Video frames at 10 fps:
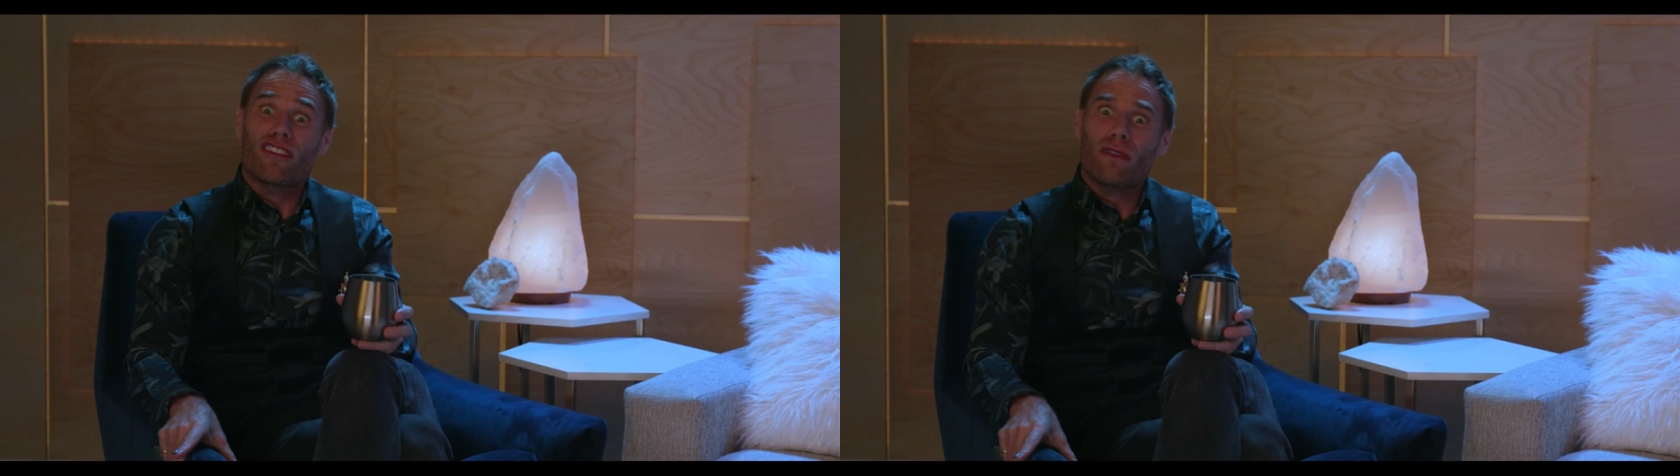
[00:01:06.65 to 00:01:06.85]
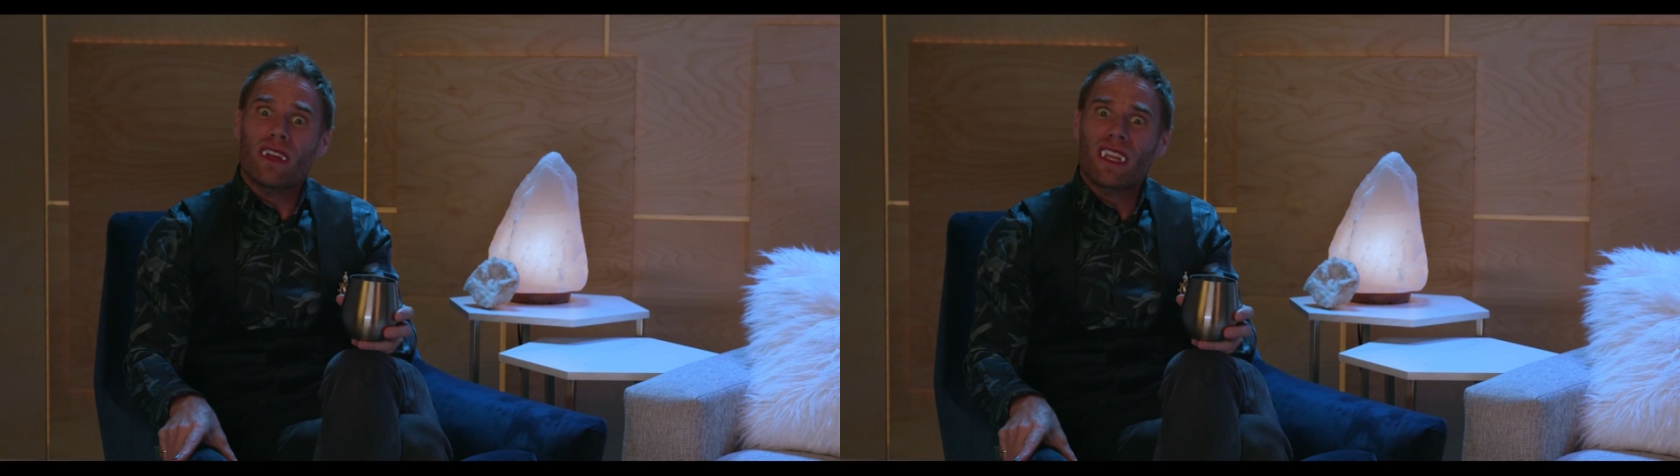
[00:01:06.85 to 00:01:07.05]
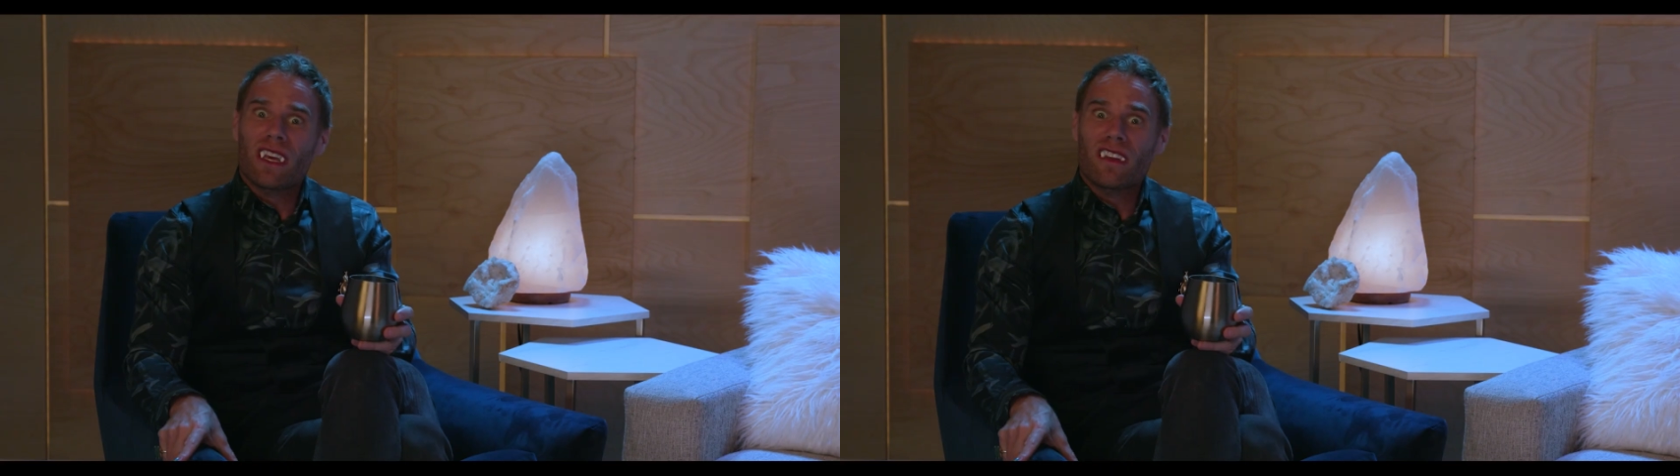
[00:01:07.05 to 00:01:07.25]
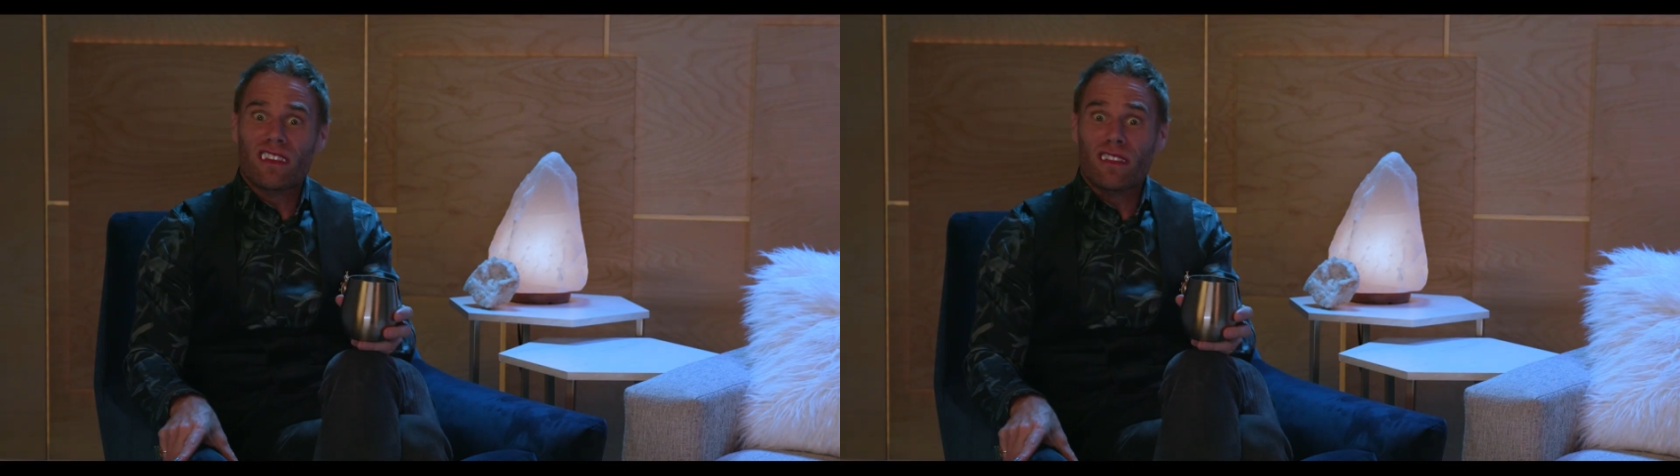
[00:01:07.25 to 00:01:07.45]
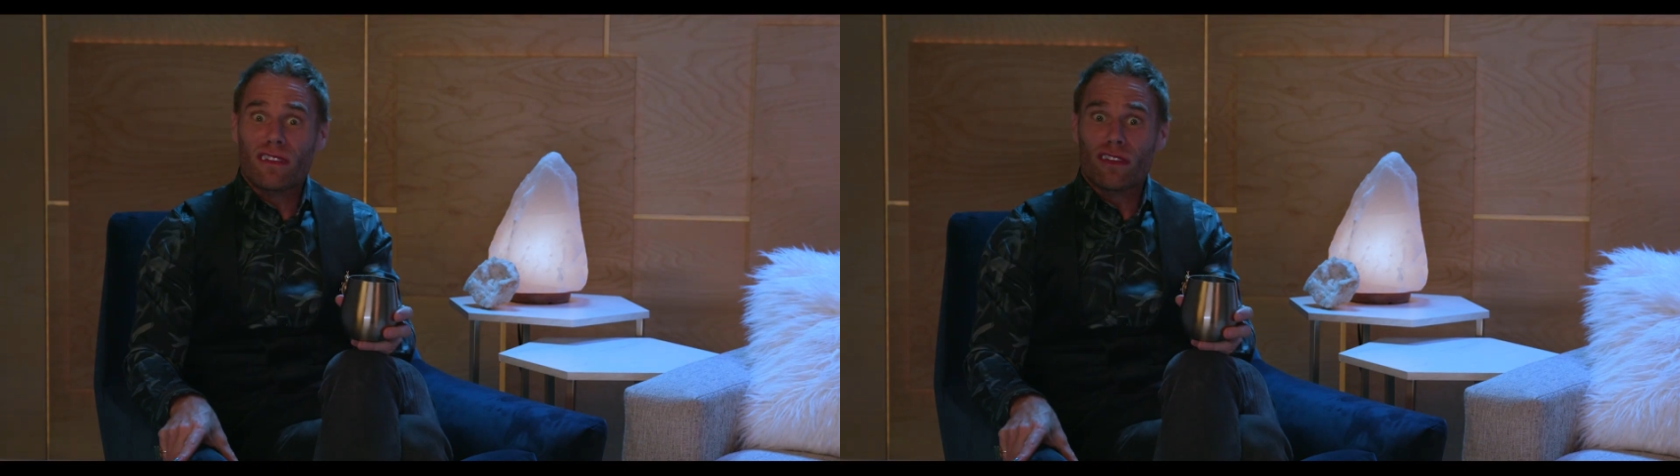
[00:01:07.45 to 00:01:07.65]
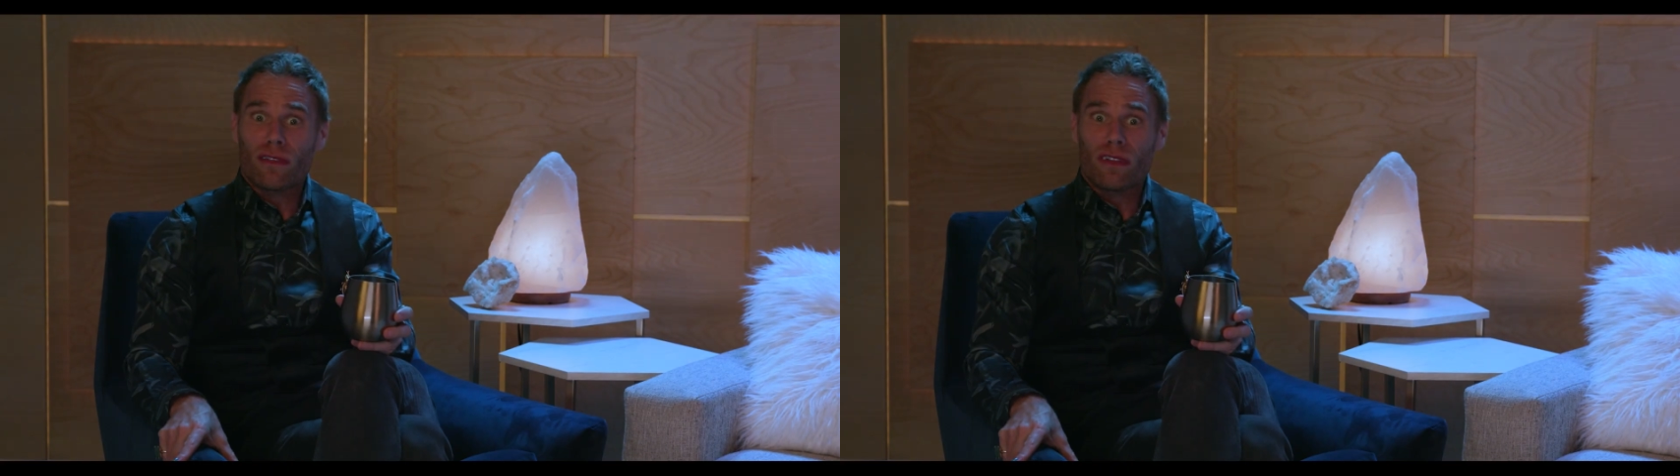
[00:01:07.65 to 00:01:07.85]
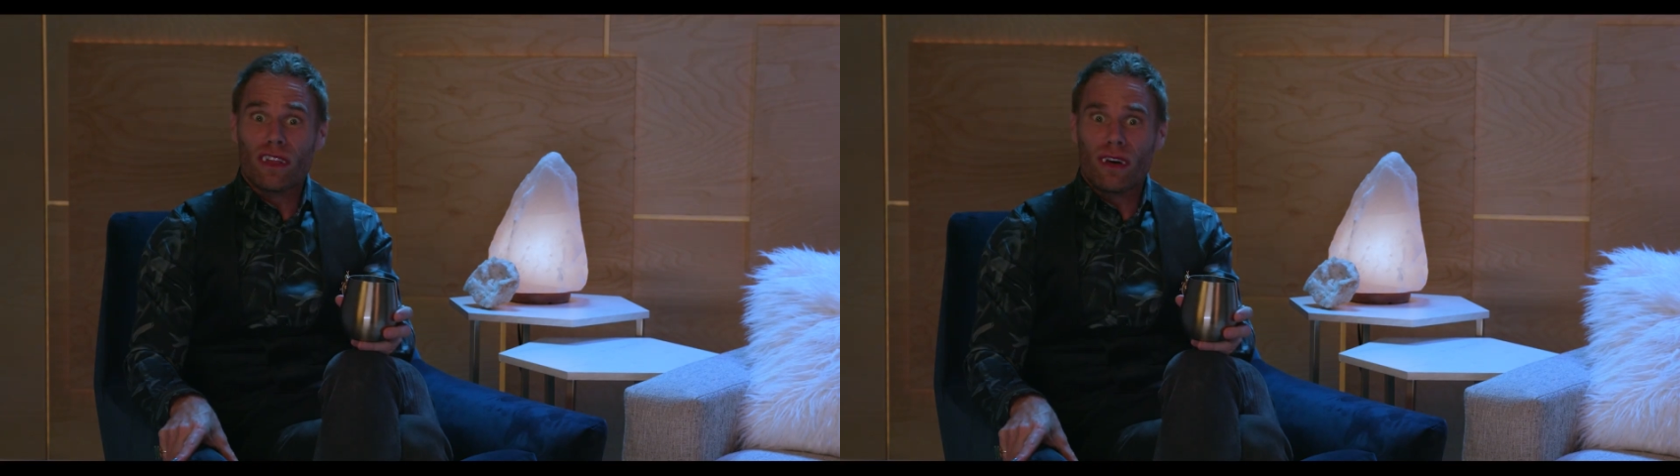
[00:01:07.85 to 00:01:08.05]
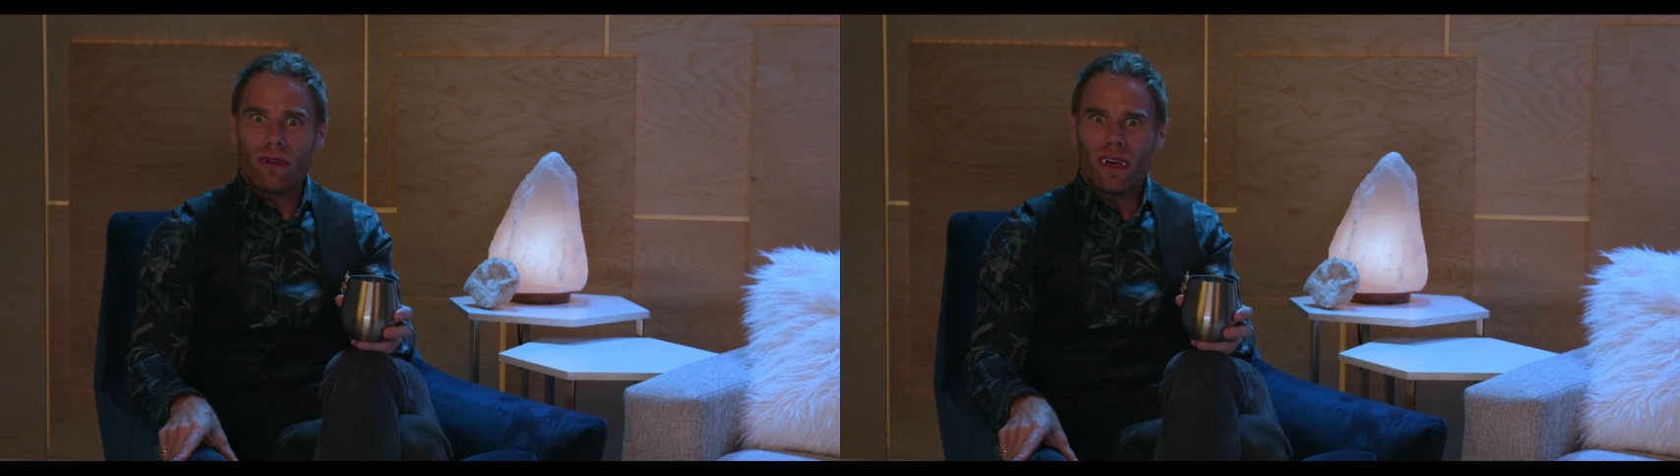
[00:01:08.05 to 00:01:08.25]
Joining us in the
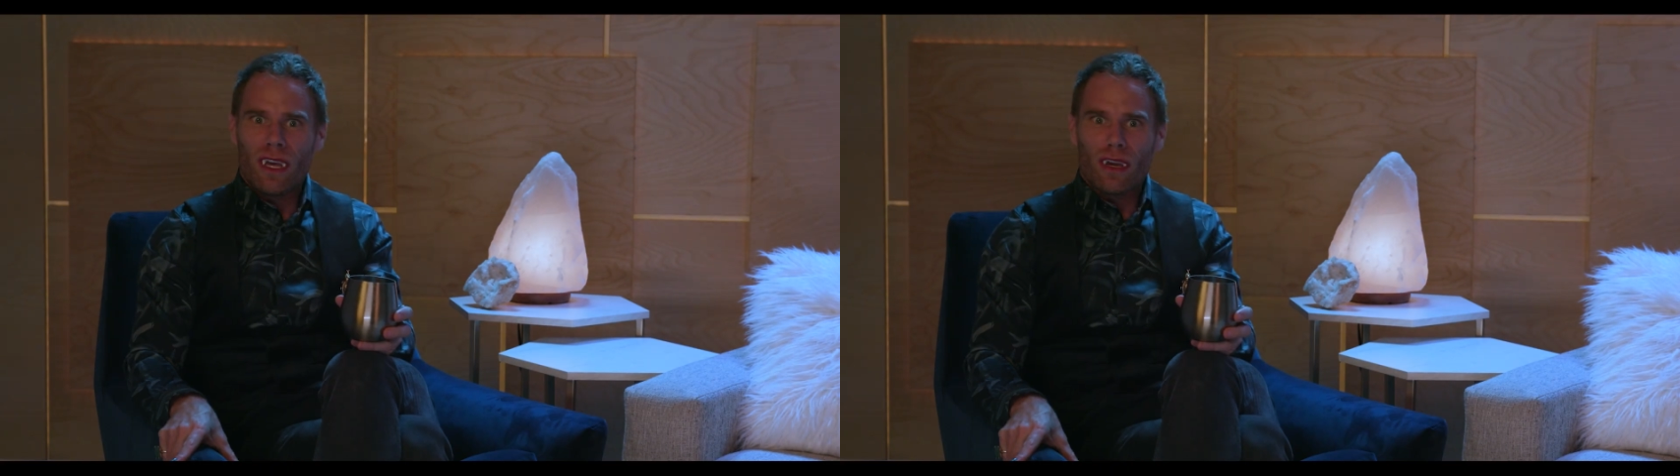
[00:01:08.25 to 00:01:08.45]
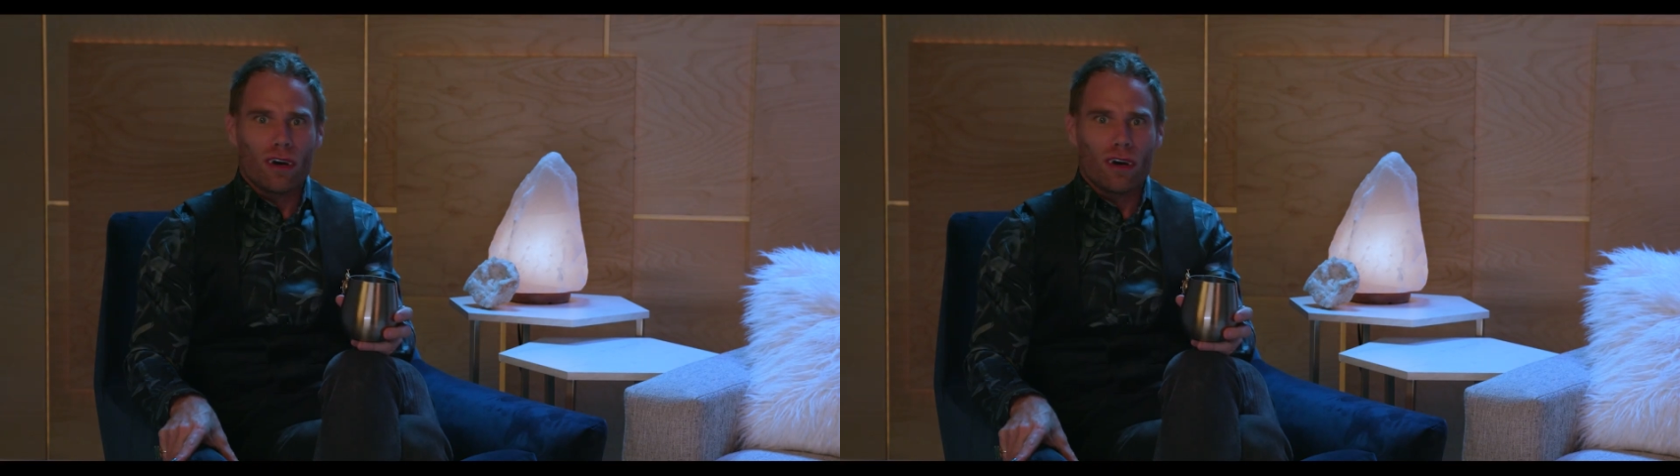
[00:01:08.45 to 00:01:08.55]
studio,